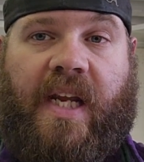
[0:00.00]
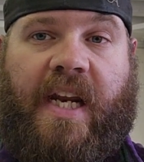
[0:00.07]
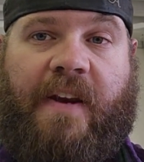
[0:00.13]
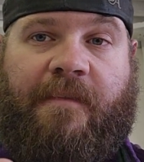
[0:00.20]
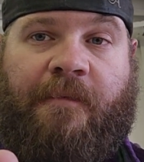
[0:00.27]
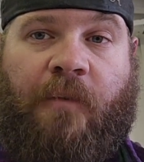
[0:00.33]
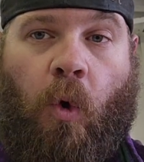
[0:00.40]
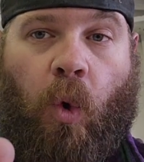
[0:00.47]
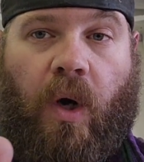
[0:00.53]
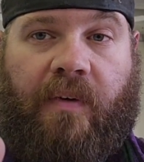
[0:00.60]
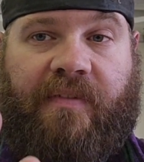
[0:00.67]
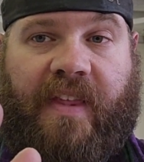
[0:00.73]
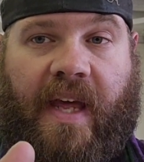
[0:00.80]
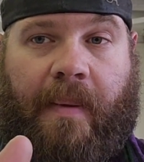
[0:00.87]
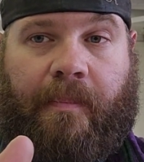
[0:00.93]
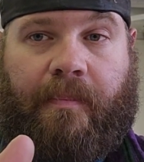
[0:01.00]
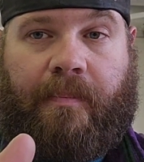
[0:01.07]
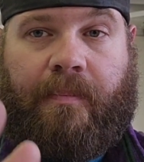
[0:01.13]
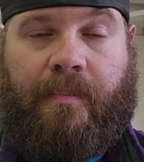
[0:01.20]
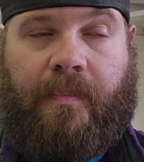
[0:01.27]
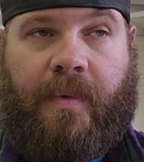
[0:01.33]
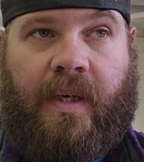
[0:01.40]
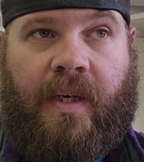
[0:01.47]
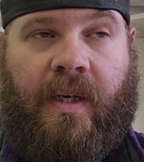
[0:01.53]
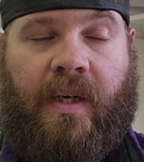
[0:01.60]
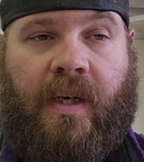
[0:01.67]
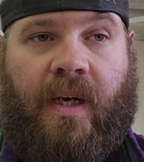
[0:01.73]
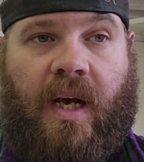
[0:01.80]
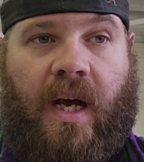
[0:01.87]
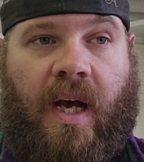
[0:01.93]
I need 4 of them.
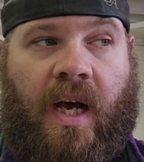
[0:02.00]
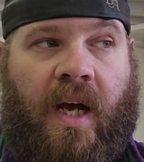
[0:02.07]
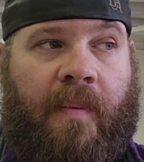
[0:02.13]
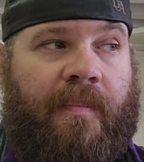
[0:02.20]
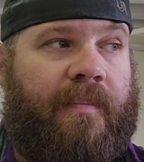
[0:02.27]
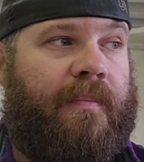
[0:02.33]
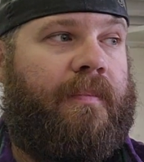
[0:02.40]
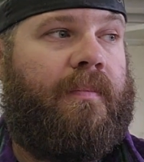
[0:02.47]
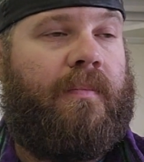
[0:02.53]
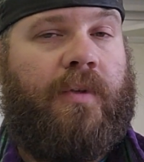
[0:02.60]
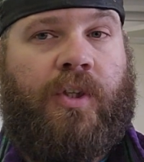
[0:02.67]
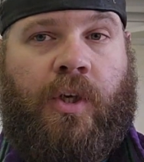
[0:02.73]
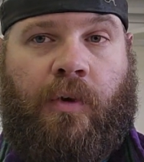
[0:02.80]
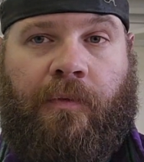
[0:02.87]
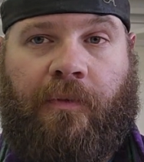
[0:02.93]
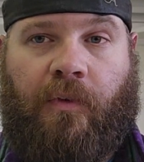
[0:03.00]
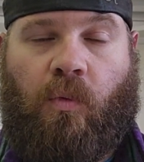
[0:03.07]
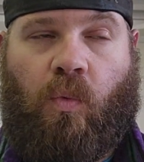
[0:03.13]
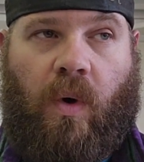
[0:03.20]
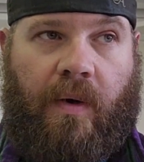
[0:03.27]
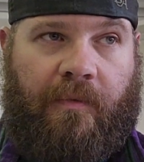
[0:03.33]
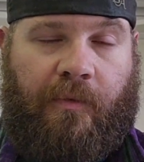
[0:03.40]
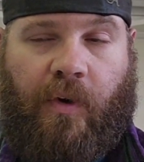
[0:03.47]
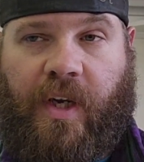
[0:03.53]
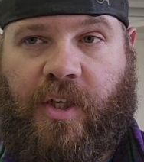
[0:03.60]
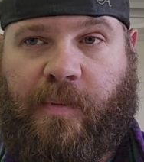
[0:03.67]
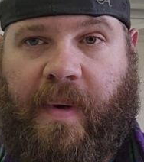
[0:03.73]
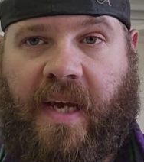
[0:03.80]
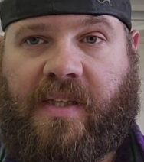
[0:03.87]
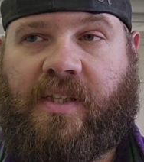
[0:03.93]
One for
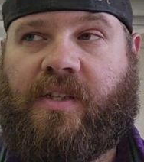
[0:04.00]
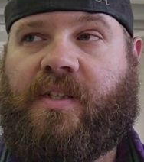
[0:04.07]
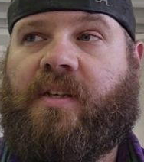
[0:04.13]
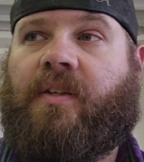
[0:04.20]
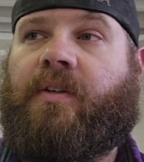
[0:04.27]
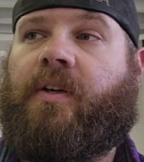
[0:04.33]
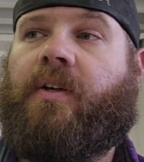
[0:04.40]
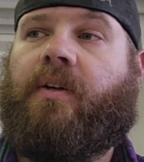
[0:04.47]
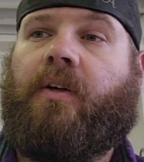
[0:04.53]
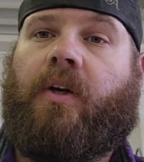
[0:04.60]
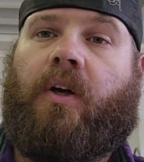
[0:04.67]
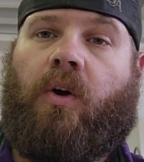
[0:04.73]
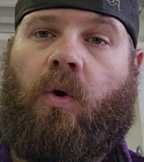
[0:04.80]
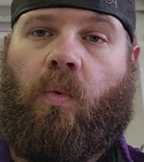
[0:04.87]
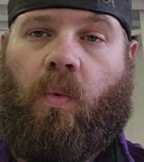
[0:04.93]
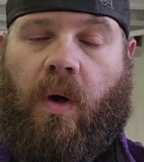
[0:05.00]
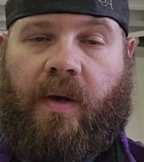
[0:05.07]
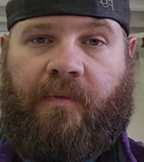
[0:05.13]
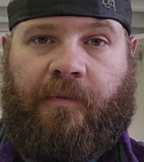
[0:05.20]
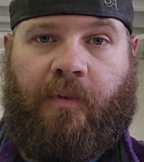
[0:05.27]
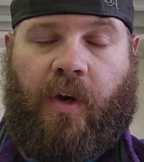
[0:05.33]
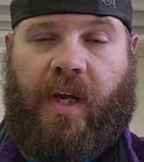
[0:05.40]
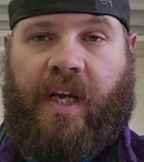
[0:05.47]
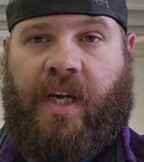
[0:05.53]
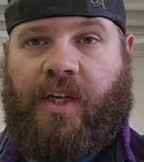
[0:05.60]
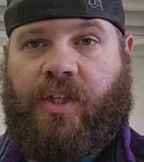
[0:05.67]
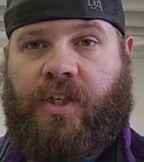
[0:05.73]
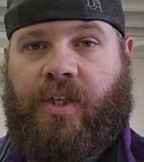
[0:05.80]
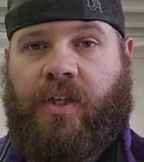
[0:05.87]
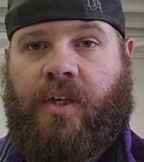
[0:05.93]
each master cylinder, 1 for
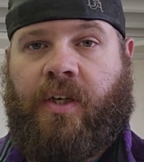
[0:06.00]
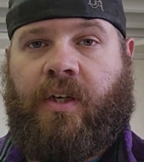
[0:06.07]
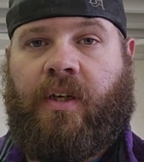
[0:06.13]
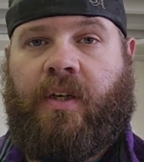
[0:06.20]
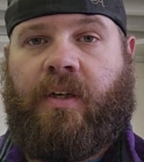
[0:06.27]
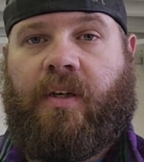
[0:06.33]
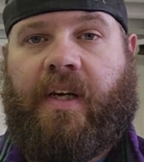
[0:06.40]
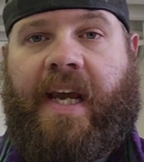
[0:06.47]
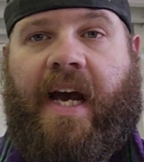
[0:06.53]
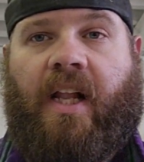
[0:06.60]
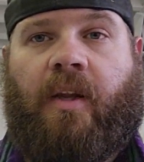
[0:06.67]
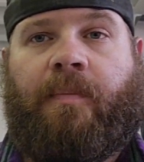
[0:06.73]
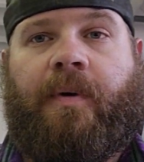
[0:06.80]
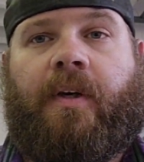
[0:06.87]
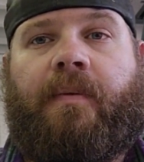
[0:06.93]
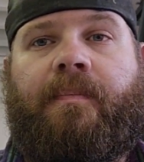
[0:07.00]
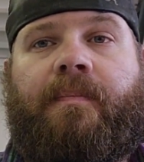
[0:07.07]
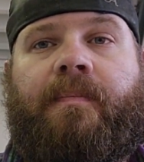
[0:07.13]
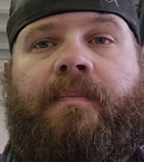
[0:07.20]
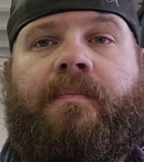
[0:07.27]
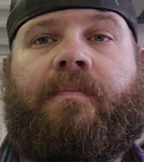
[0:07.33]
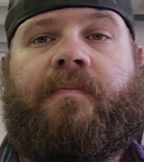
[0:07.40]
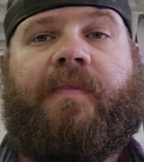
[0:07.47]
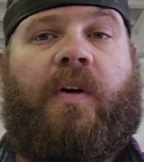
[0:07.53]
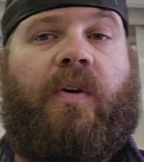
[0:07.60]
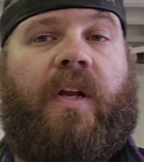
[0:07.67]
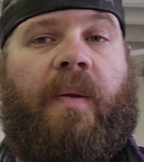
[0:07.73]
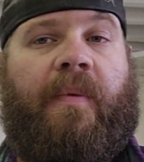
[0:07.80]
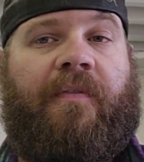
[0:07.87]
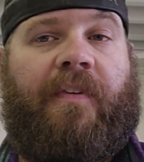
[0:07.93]
each caliper. If anyone
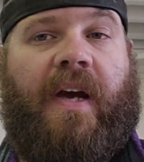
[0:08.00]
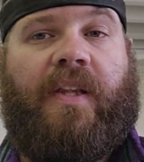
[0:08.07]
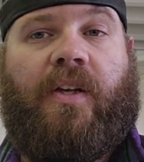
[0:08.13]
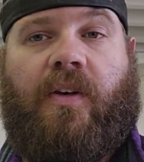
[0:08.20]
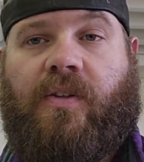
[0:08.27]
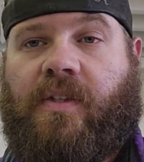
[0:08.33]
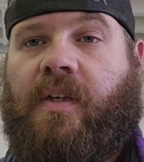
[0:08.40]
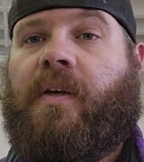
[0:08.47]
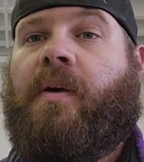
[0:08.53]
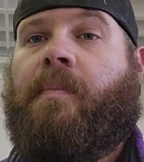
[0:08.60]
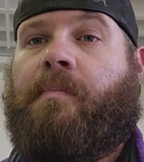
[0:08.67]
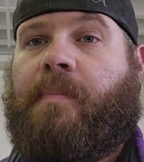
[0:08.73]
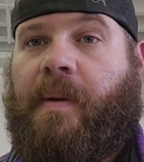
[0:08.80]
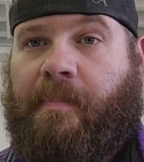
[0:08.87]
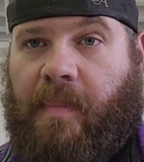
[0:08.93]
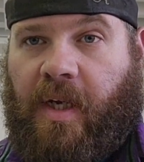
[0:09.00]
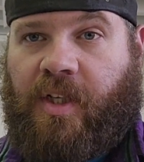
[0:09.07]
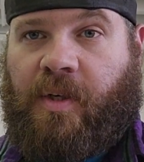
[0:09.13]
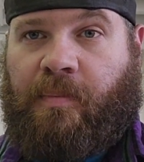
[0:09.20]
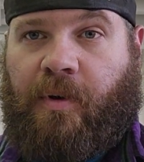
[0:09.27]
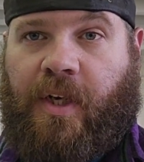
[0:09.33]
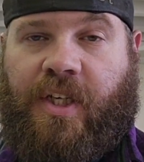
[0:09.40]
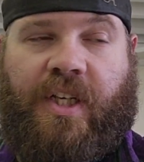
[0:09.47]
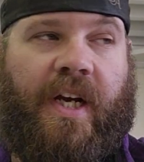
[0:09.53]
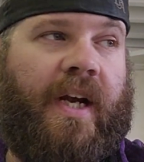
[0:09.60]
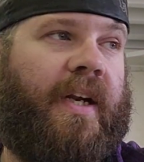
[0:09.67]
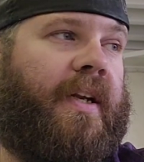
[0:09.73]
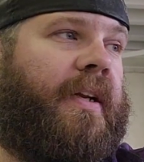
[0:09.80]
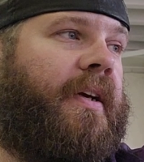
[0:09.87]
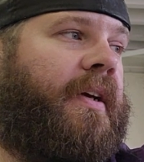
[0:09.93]
can help me find those, be much
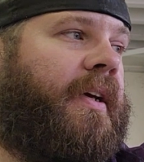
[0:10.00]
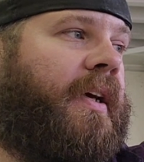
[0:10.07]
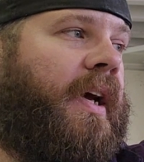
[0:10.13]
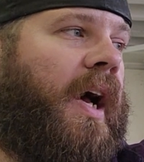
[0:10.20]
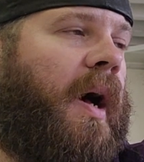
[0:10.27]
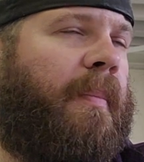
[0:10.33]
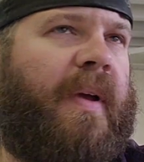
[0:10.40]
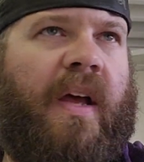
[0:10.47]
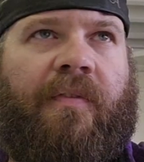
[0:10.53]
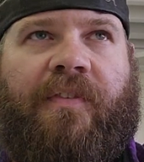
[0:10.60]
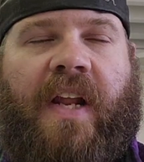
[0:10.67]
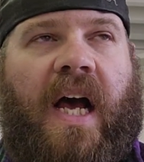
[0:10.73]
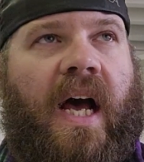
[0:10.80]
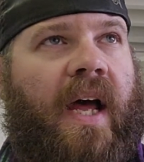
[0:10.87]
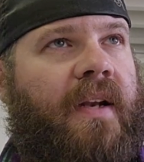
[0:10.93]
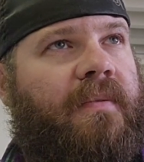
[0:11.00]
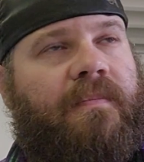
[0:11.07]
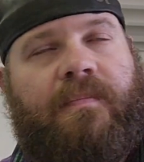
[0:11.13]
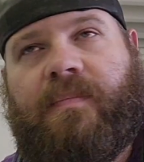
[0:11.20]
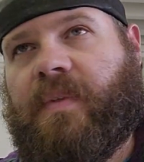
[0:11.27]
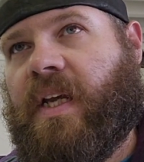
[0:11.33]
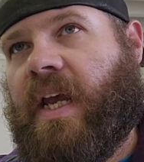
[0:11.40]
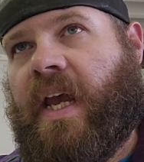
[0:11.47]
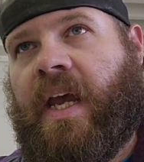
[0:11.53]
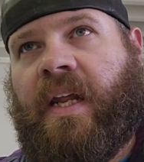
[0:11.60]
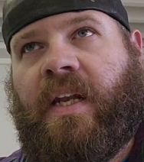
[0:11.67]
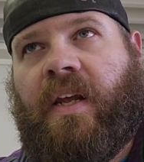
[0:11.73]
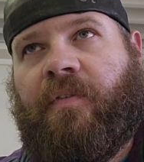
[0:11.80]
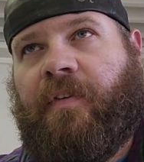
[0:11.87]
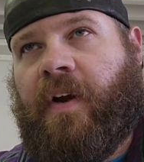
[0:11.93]
appreciated. If not,
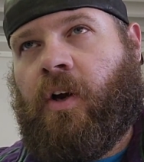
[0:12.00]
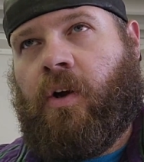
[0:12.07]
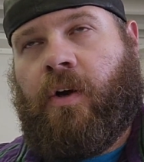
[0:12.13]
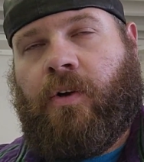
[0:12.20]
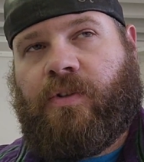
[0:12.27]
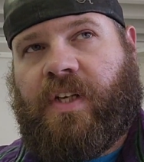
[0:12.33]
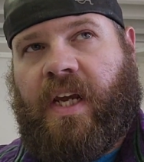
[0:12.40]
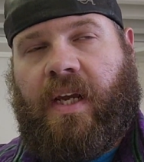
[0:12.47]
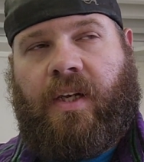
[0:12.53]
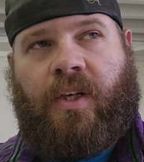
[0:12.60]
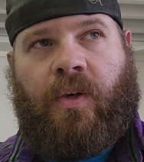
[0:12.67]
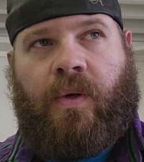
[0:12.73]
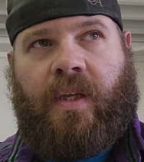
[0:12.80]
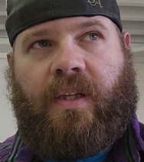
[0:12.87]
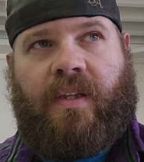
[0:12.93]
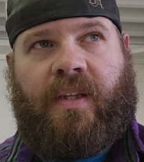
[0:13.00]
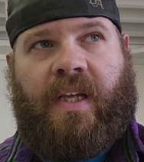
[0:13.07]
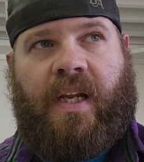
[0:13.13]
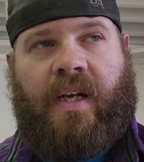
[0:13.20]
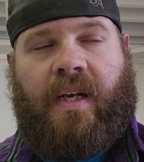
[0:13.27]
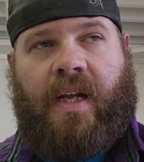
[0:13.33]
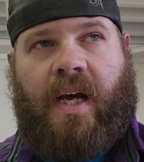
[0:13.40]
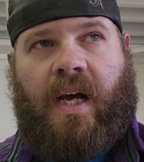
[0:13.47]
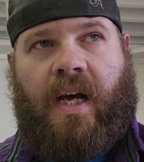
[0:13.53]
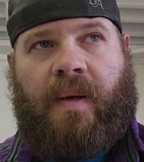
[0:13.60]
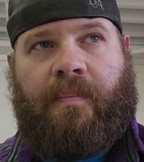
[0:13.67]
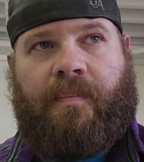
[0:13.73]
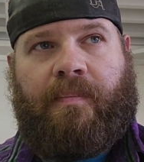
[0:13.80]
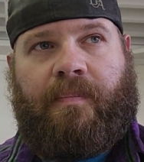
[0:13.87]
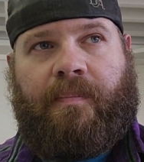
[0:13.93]
and if Aero Hose can't do it, then
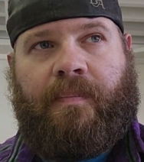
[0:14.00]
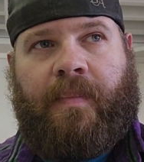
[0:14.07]
I'm